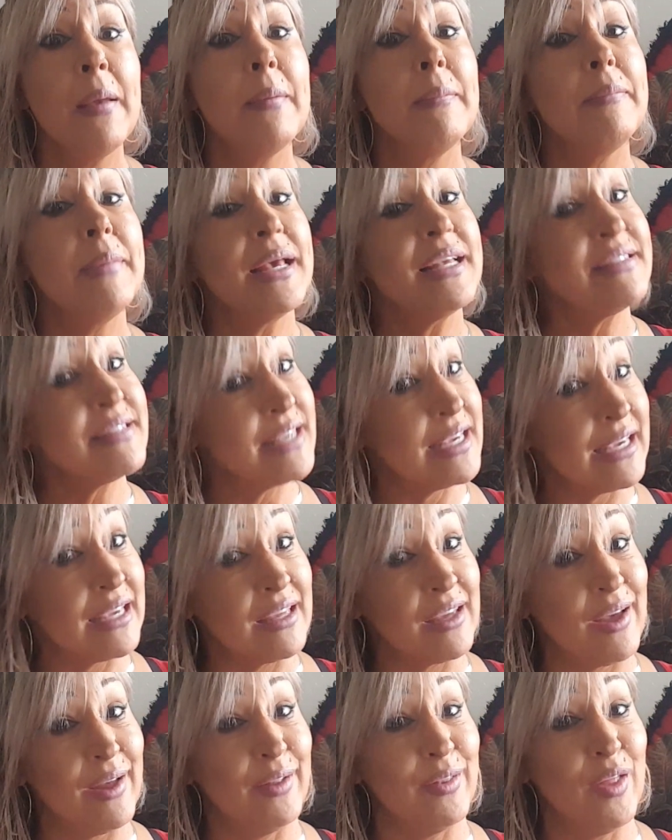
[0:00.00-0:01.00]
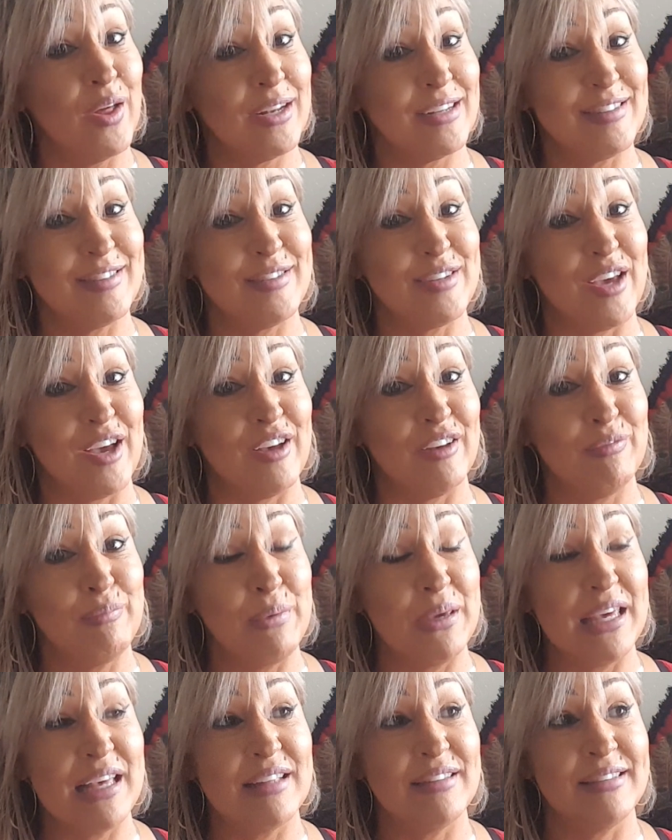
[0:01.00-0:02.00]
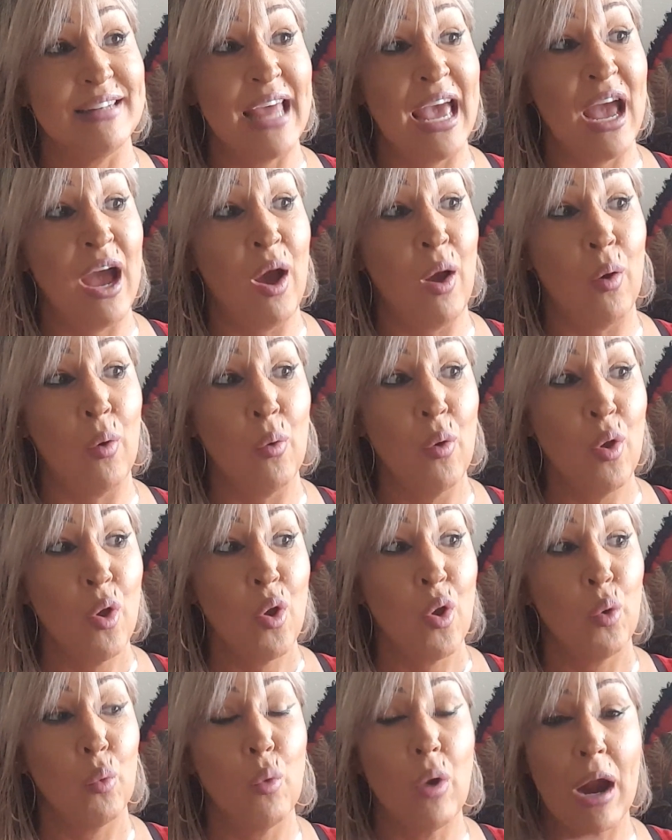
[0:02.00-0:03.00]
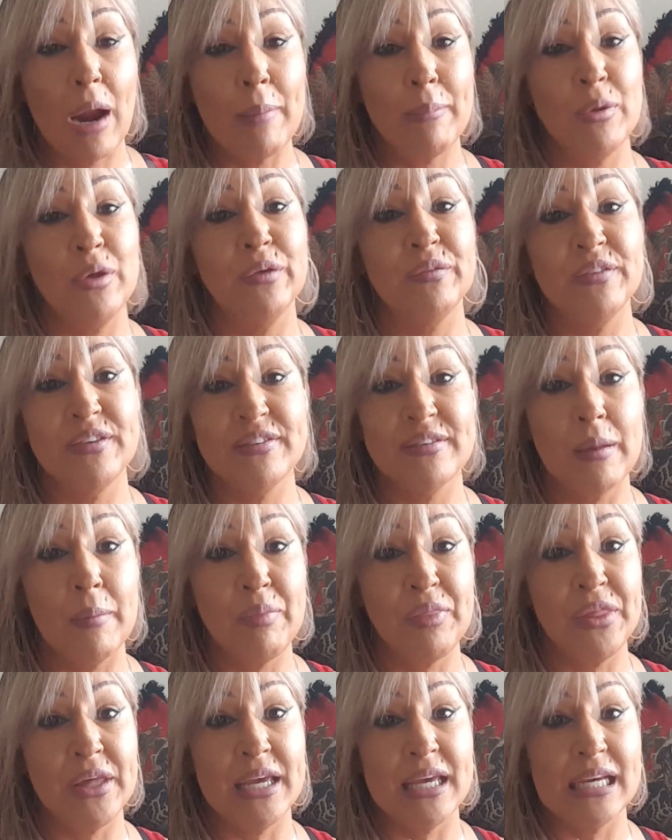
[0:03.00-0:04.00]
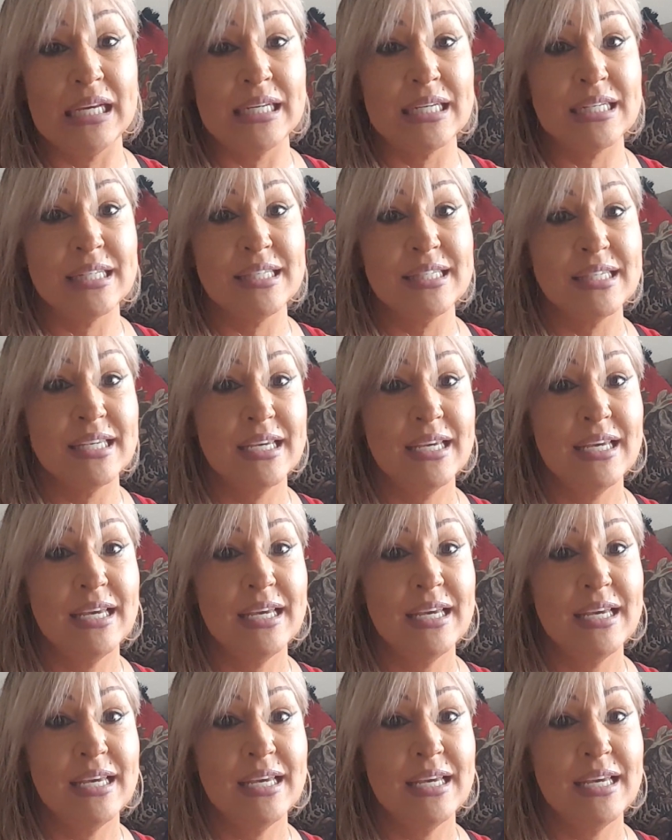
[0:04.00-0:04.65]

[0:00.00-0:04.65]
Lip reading: missing a lot of stuff, because now where I moved some things